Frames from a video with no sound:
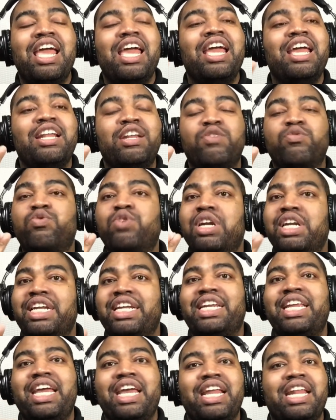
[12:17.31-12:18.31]
It really
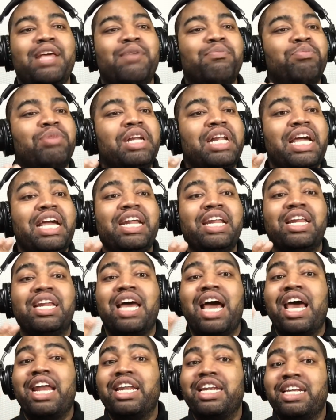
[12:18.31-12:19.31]
did. It played a
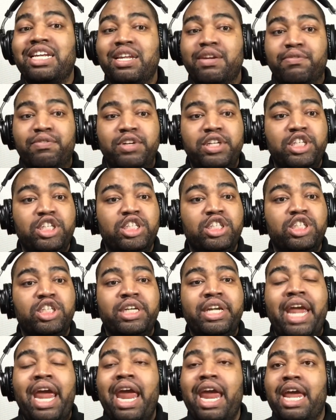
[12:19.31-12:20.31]
lot of different
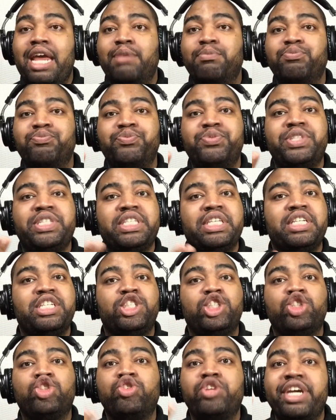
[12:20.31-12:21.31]
games
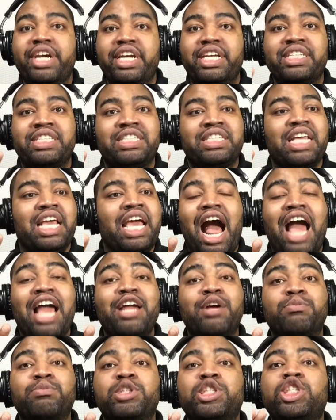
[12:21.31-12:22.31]
and tricks. I
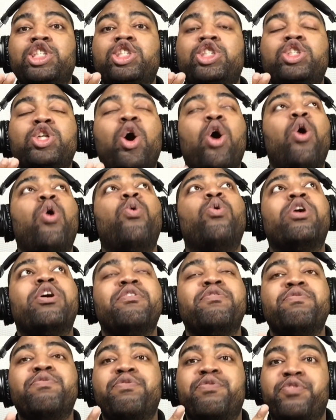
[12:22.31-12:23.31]
am so
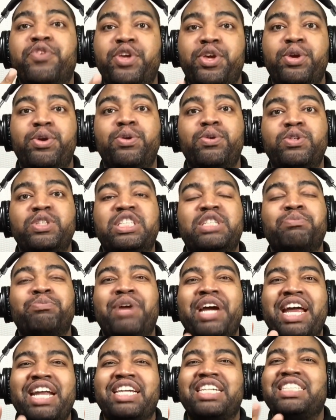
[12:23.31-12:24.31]
confused,
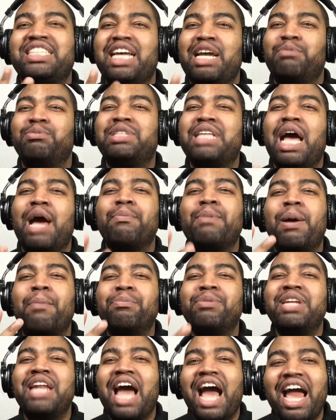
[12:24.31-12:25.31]
but at the same time,
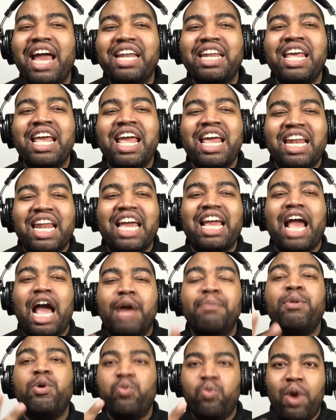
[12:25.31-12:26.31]
I'm not. Like,
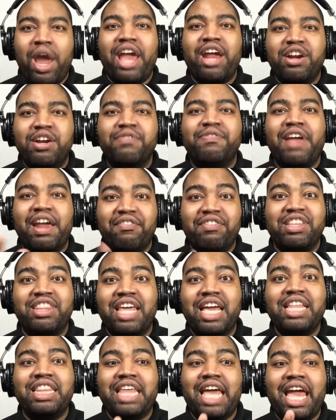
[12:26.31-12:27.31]
I'm aware of
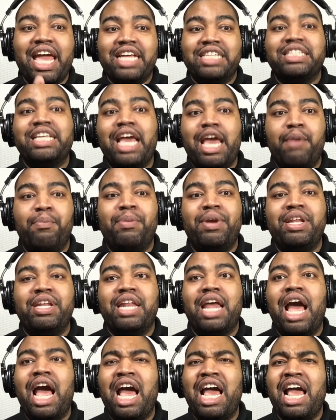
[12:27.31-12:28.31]
everything that has
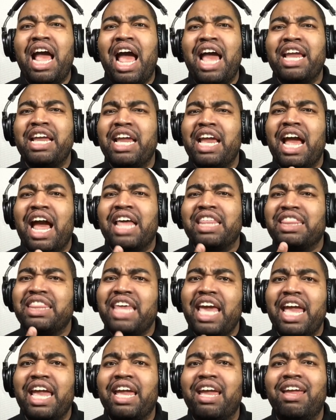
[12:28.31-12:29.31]
happened. I, I, I
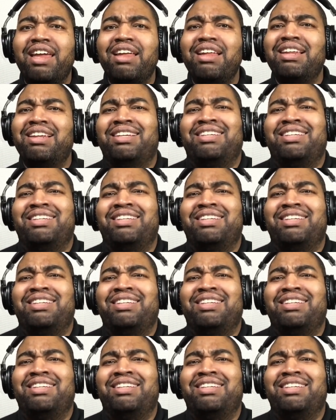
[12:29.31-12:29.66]
think.